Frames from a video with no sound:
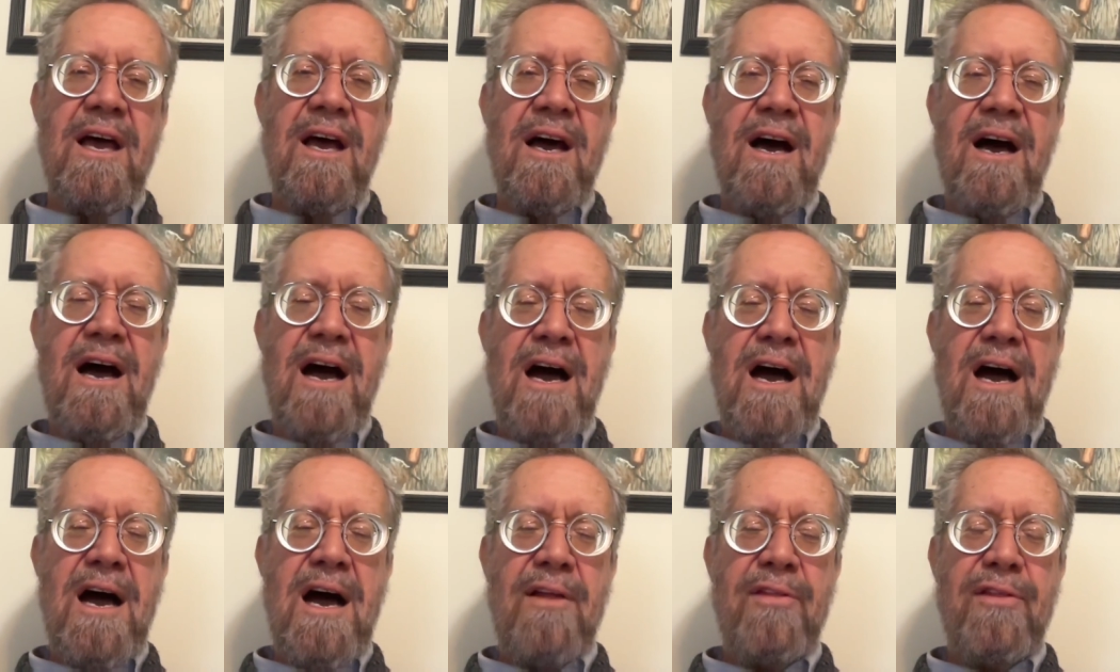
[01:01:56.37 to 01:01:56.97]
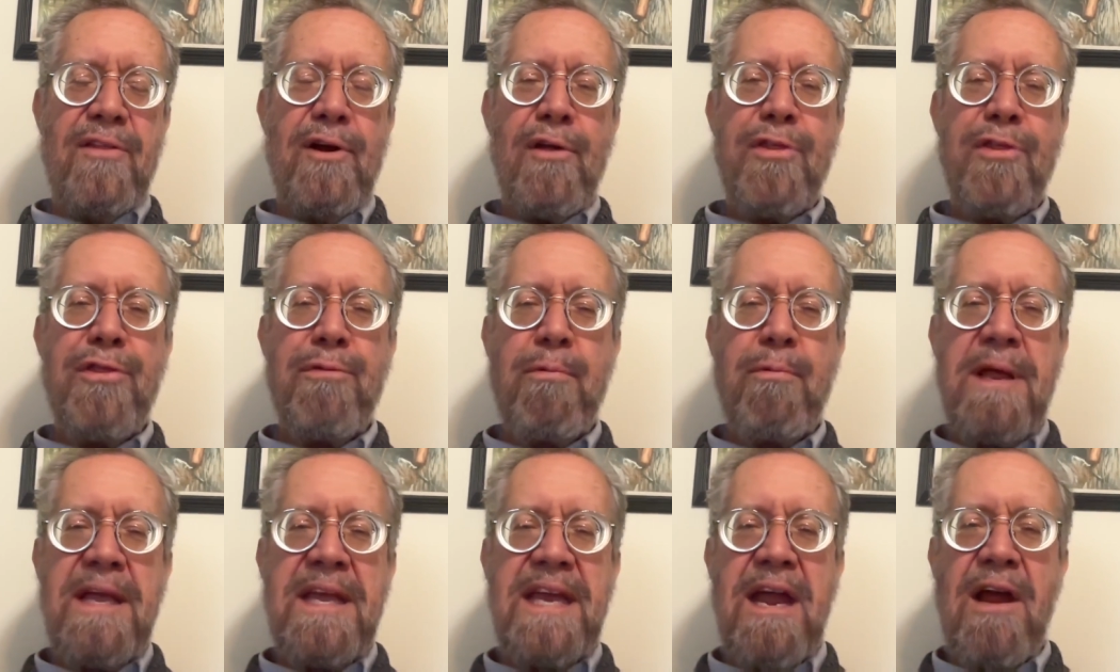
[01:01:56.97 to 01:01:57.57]
there are
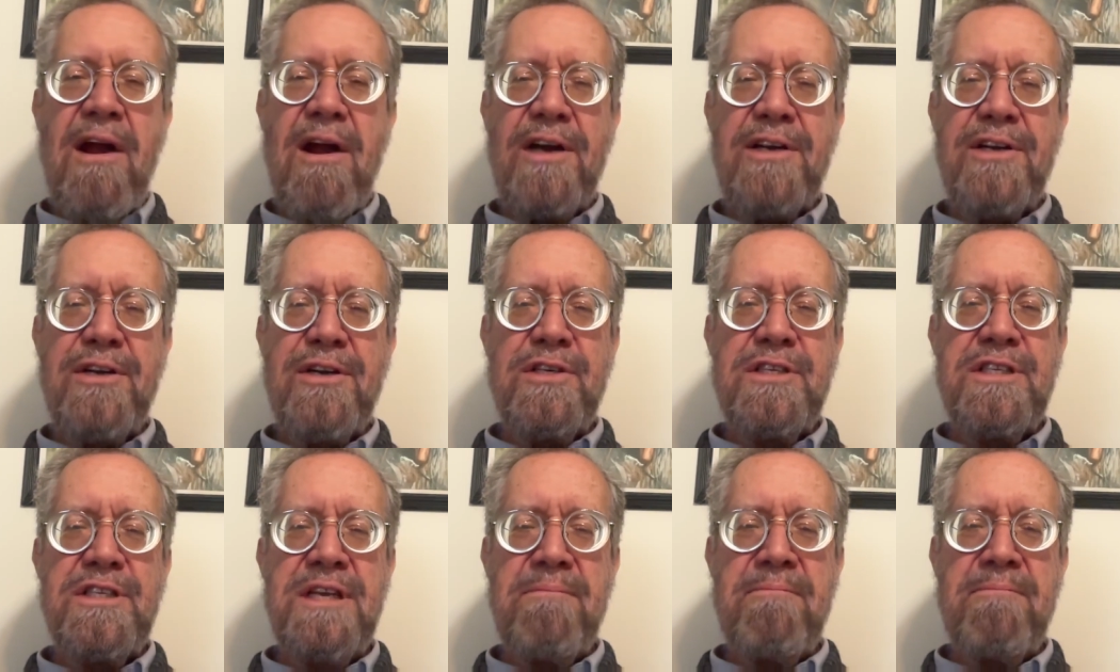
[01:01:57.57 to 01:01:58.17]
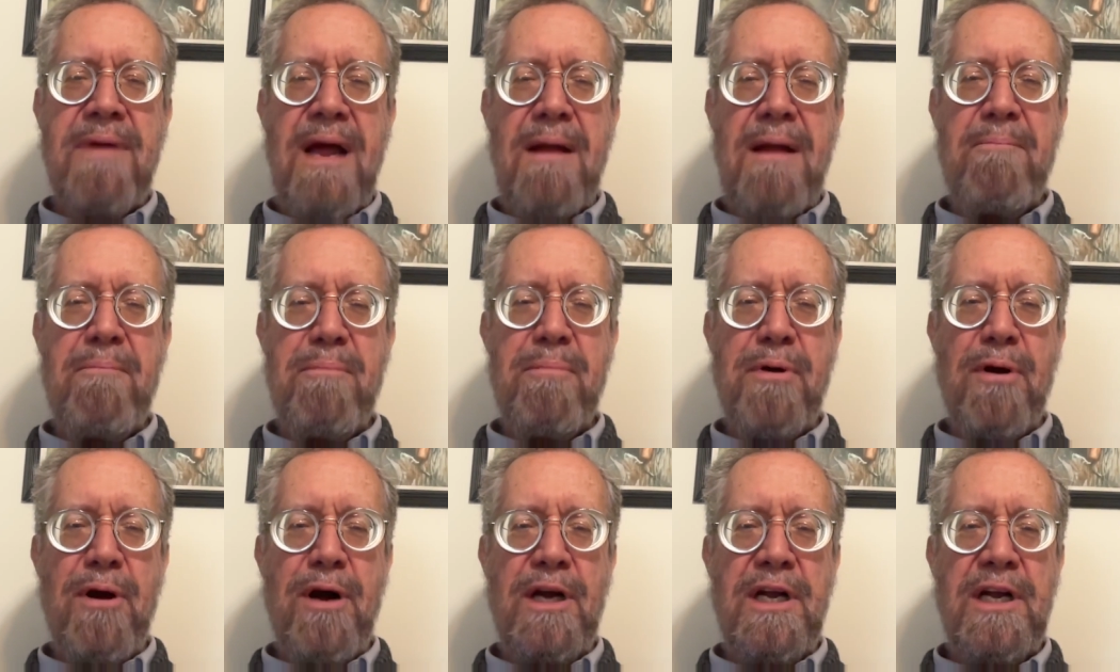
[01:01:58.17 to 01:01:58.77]
three characters in my
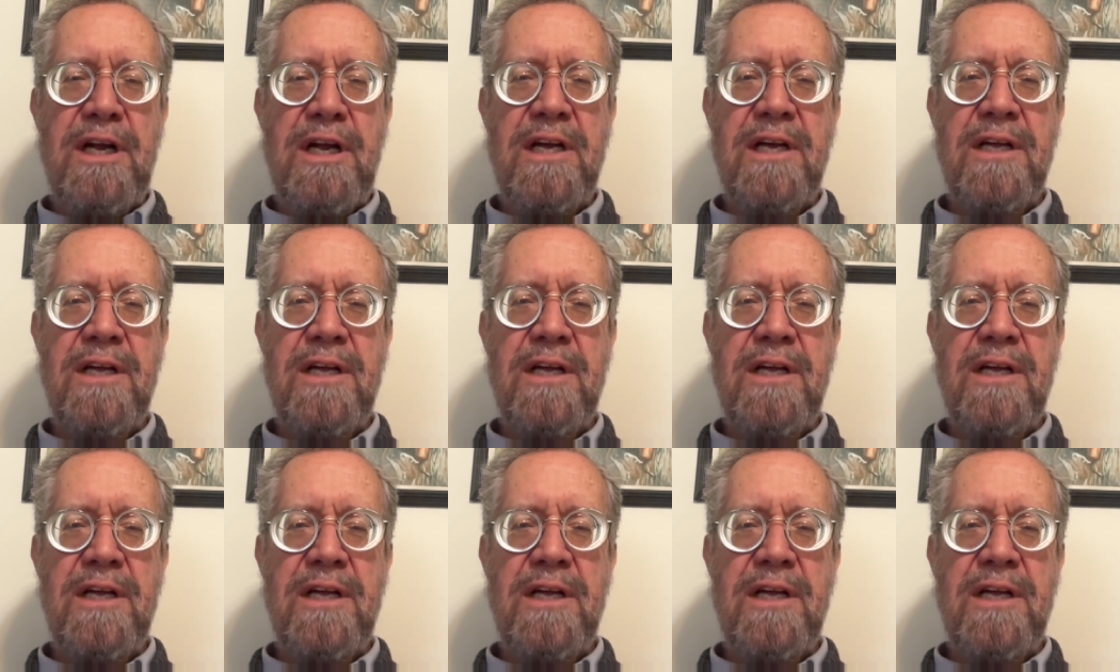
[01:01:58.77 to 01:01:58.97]
book,